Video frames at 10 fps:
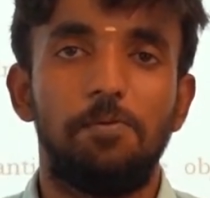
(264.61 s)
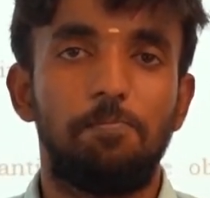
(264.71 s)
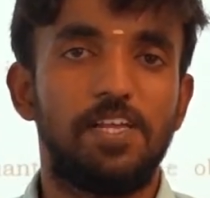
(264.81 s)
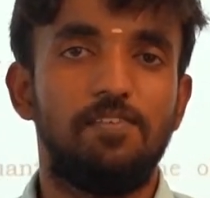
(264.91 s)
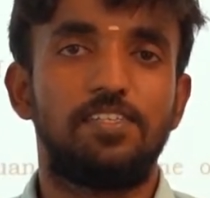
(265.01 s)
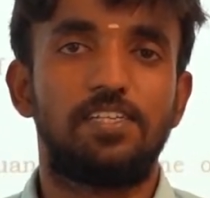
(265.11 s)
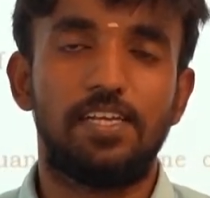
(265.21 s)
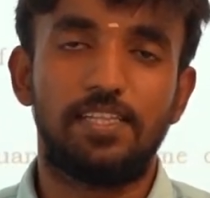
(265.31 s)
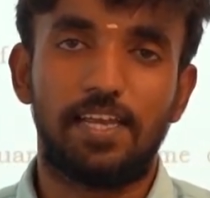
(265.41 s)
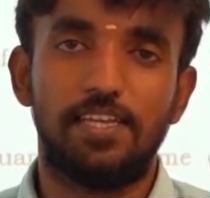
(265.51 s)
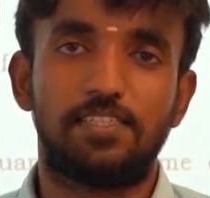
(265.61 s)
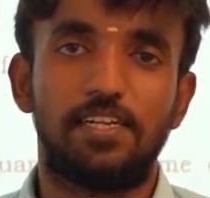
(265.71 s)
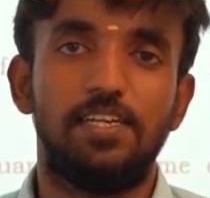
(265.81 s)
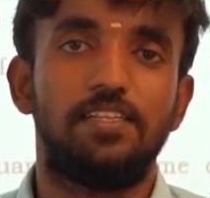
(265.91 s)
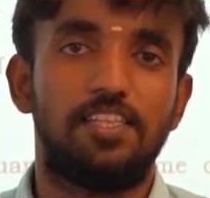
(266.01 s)
Previously in the case
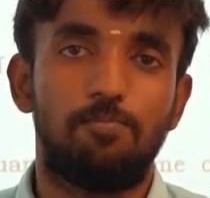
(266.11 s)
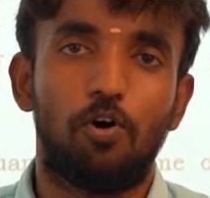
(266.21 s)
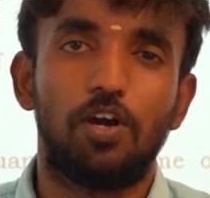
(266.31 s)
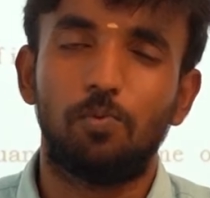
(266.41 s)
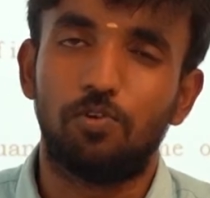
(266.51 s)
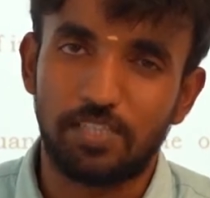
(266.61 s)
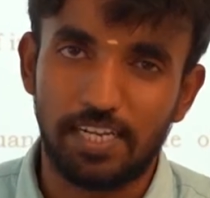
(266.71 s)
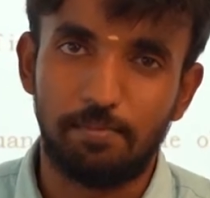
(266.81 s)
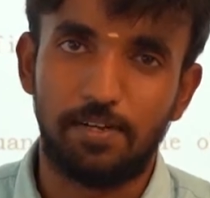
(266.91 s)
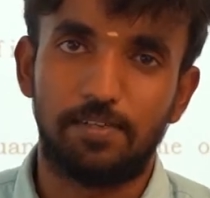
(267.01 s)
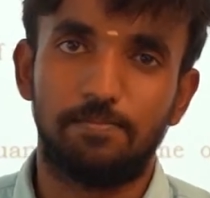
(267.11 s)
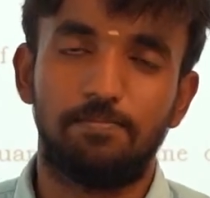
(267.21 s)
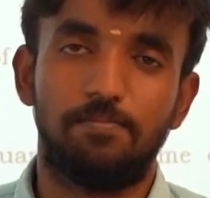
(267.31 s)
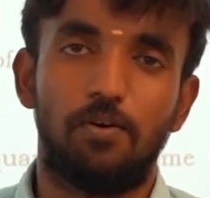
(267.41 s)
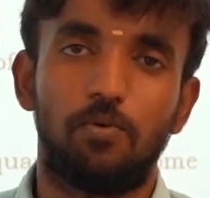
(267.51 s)
study, the boy was element.
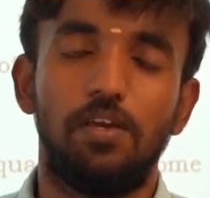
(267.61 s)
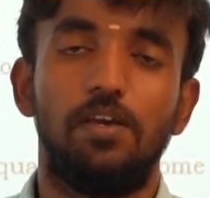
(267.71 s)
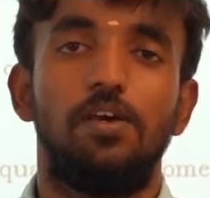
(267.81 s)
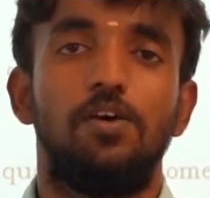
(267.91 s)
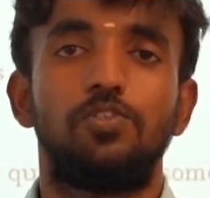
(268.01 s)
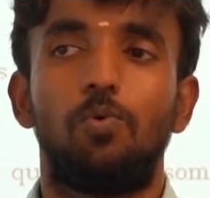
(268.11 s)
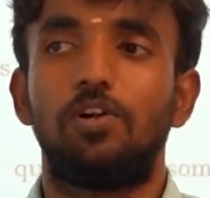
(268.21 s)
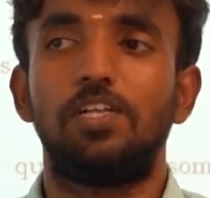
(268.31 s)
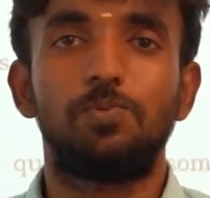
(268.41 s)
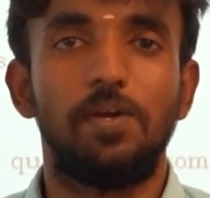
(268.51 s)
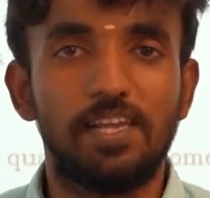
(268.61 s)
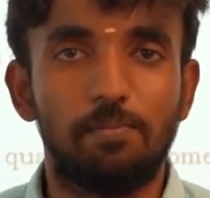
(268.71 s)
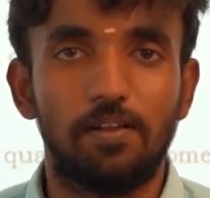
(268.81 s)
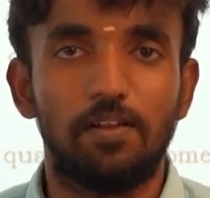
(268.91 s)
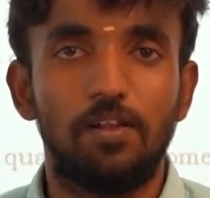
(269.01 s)
Okay, so what is variable?